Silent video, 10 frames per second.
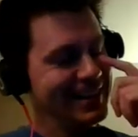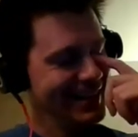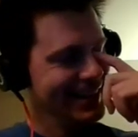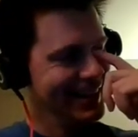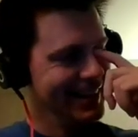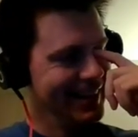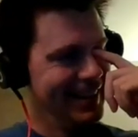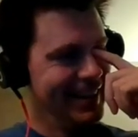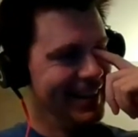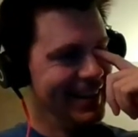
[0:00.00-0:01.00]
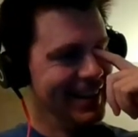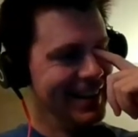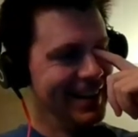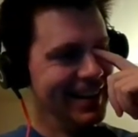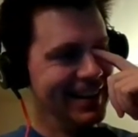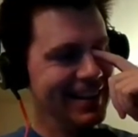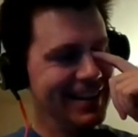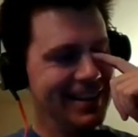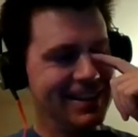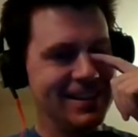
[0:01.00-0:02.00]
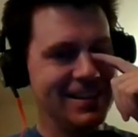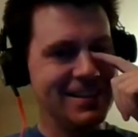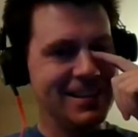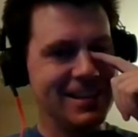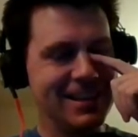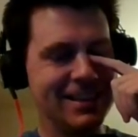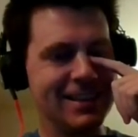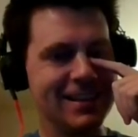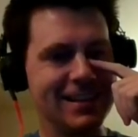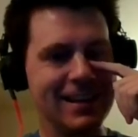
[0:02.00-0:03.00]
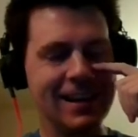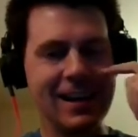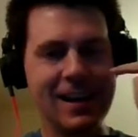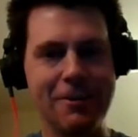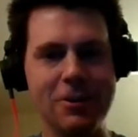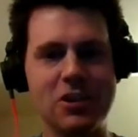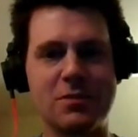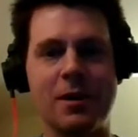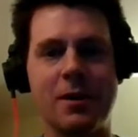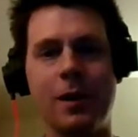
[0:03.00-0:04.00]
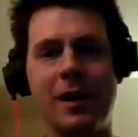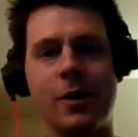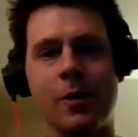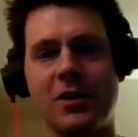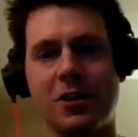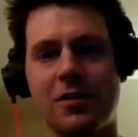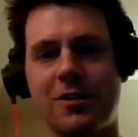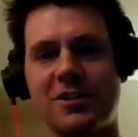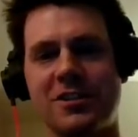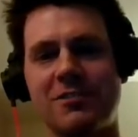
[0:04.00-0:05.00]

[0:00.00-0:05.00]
that is not a real smart way to quench a thirst.